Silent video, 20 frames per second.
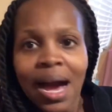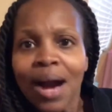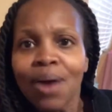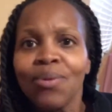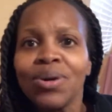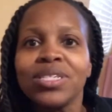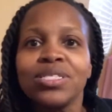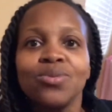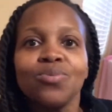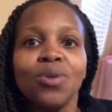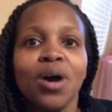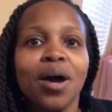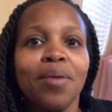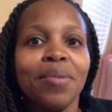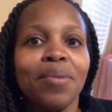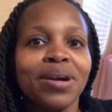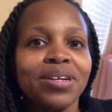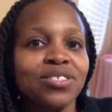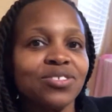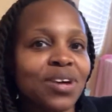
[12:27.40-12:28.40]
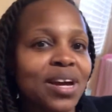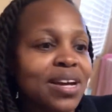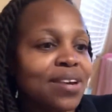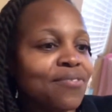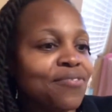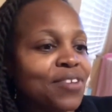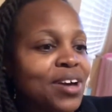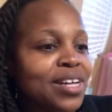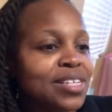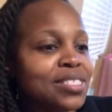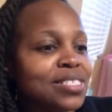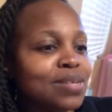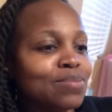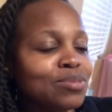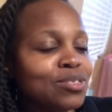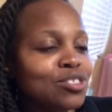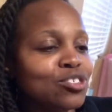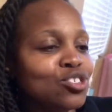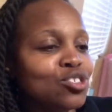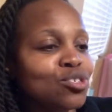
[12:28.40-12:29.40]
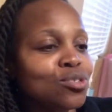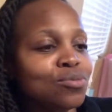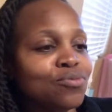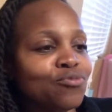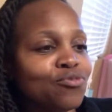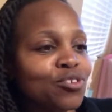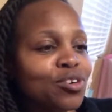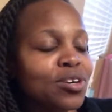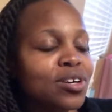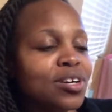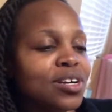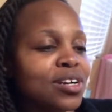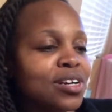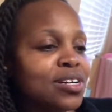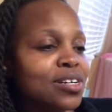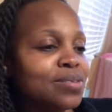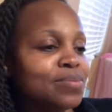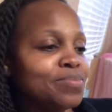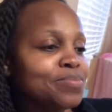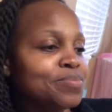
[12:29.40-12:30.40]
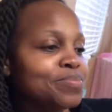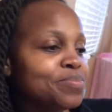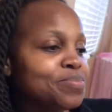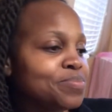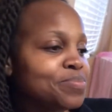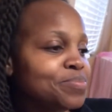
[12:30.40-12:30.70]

I went to Walmart trying to find something too for um,